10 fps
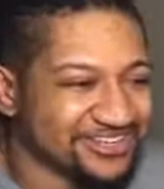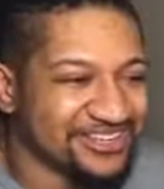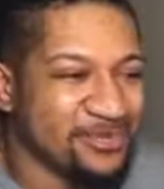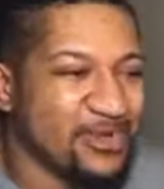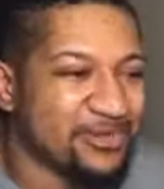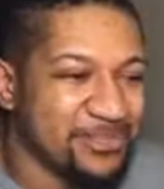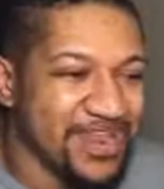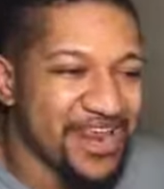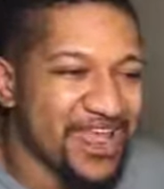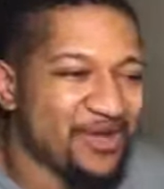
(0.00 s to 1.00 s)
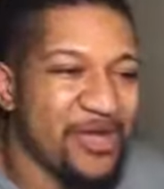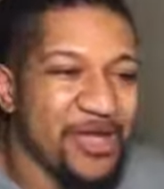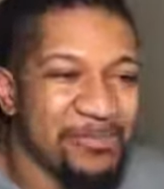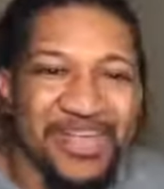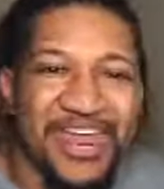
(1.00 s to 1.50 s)
Go ahead and play that. Go ahead
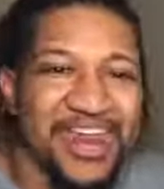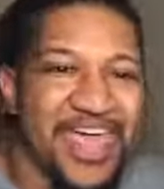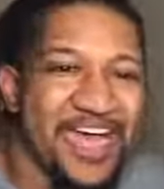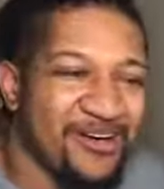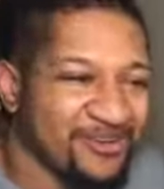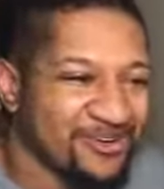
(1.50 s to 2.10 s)
and play that out.